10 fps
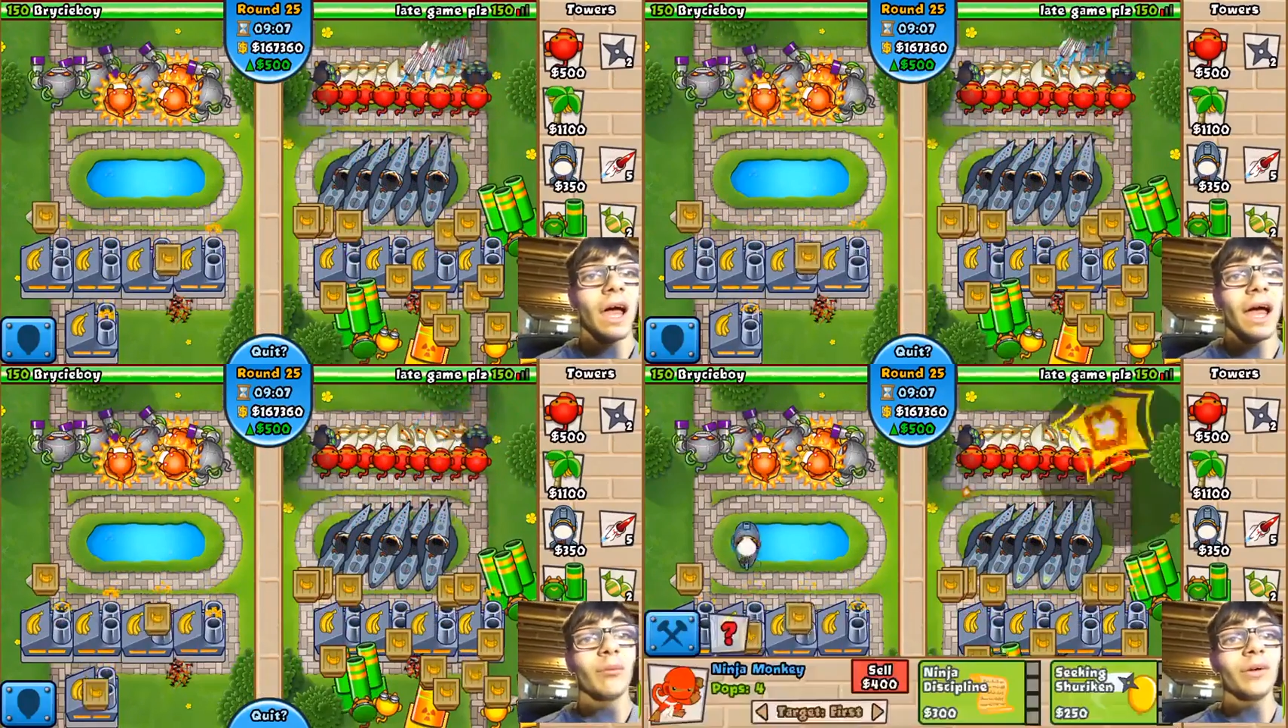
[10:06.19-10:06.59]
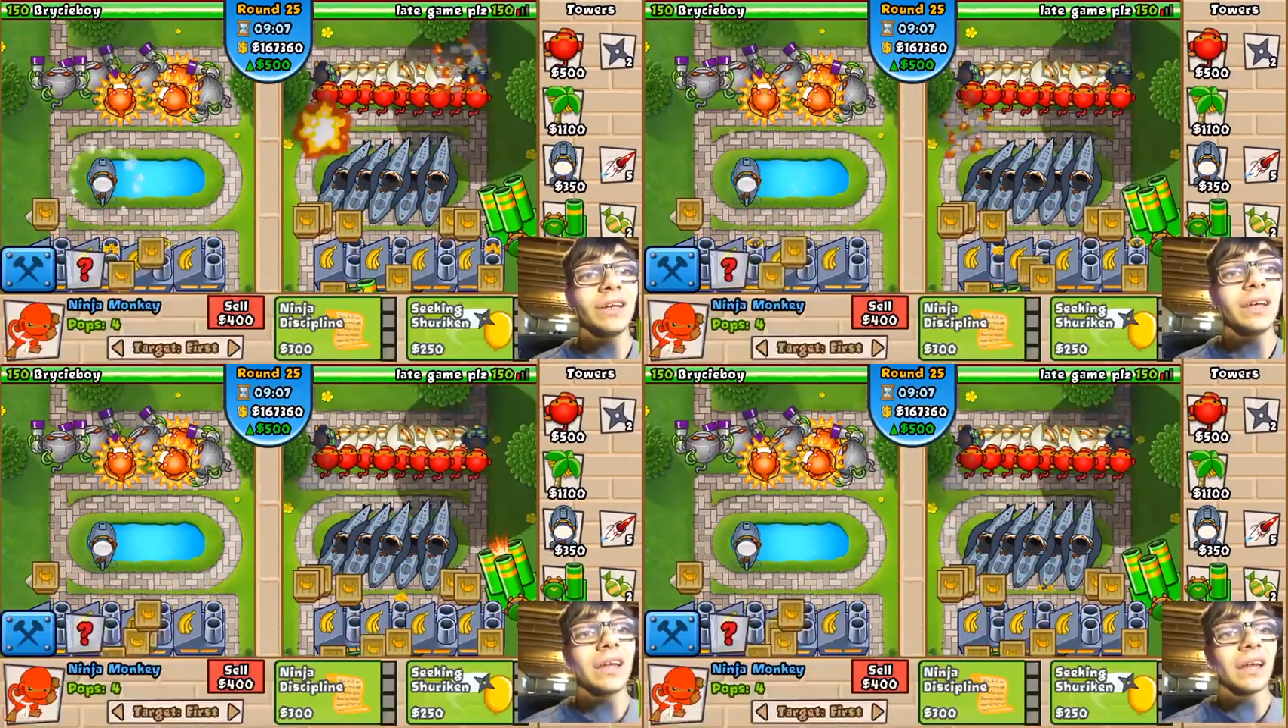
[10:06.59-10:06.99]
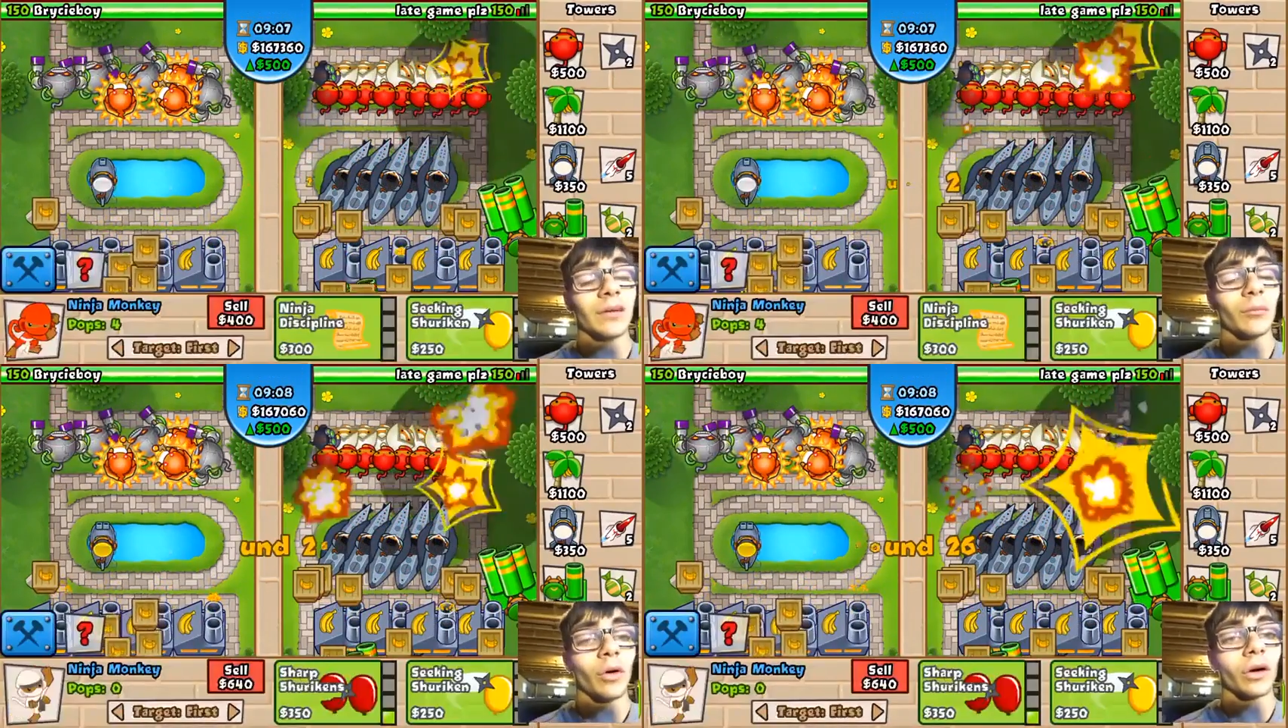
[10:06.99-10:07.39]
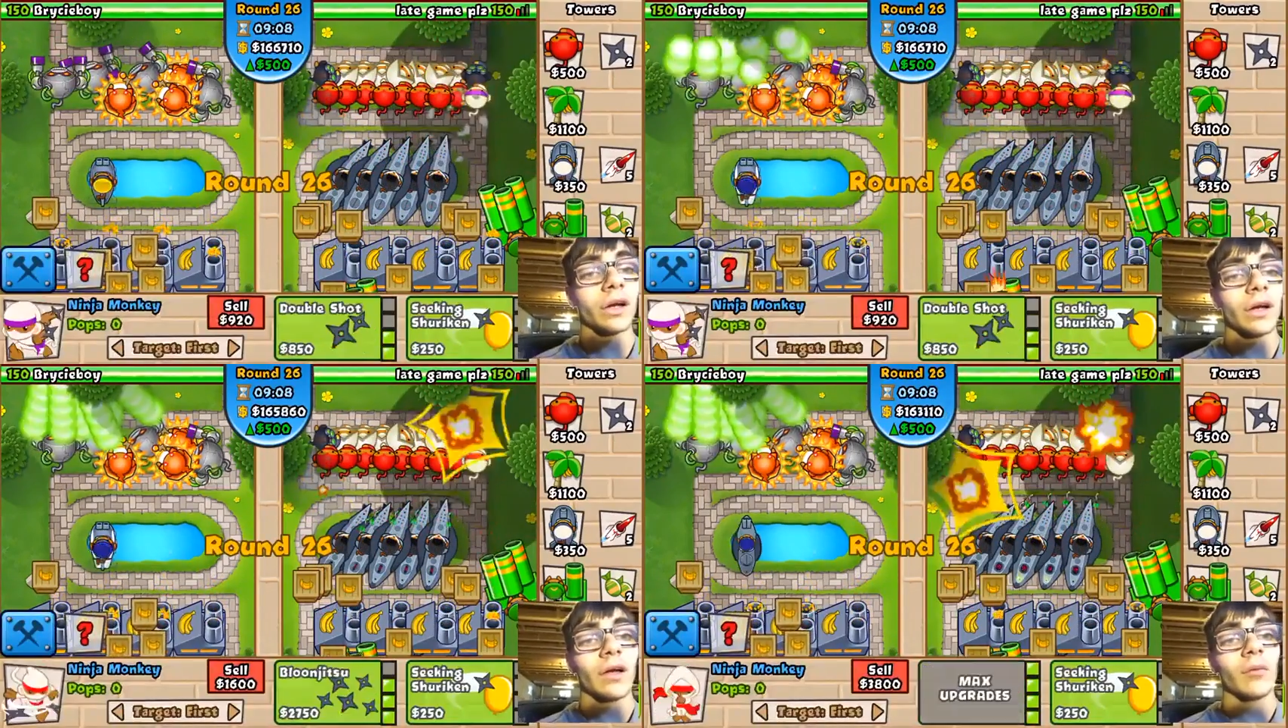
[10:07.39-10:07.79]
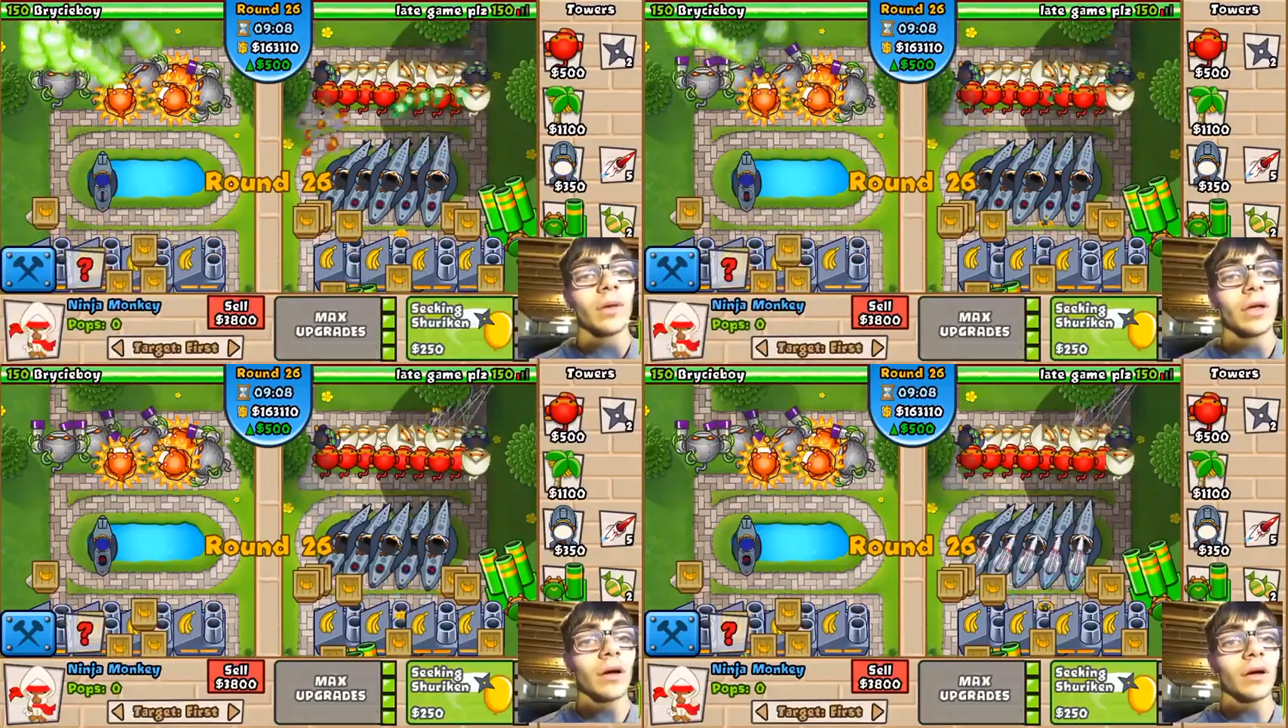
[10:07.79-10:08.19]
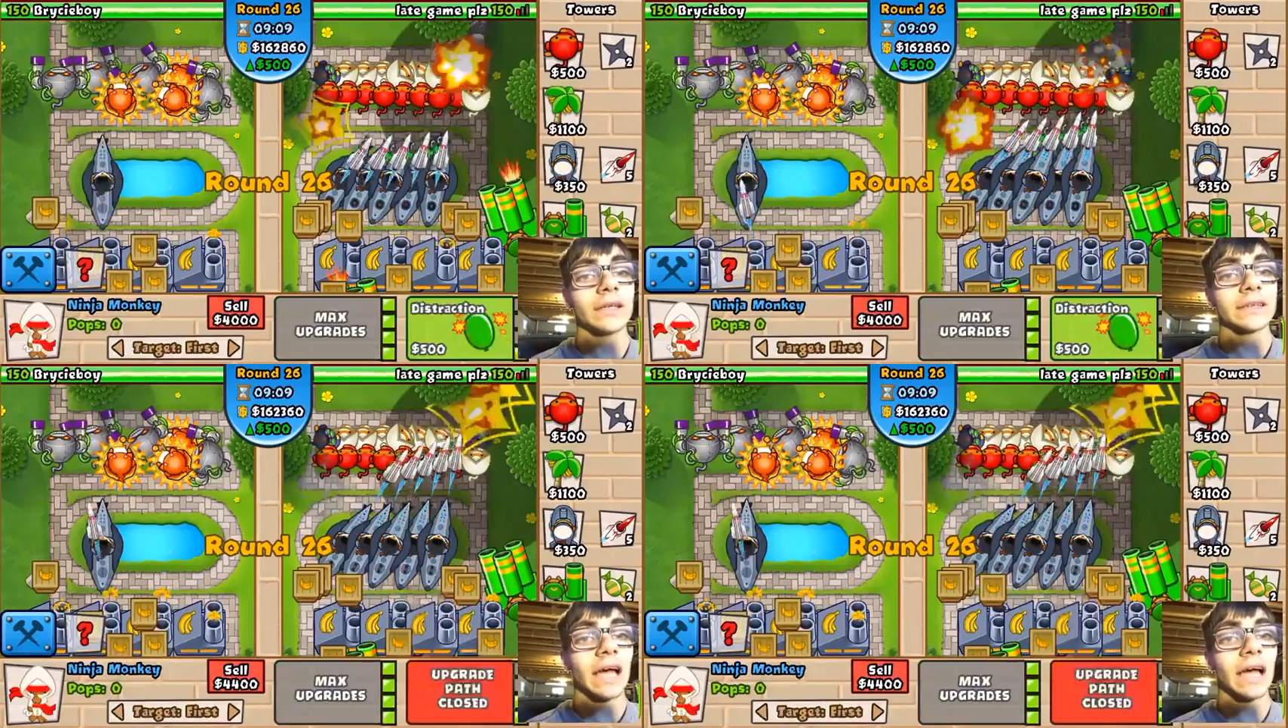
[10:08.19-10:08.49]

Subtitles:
I wouldn't need any more because